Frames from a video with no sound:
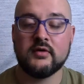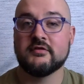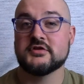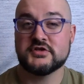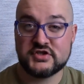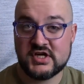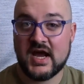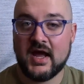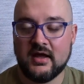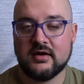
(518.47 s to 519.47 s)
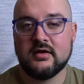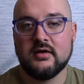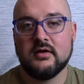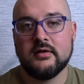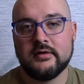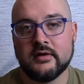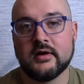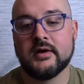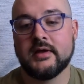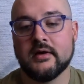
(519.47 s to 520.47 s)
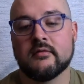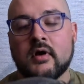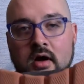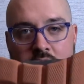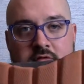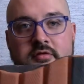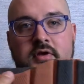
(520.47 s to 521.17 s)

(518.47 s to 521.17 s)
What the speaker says: if it's chat, you're going to get rocks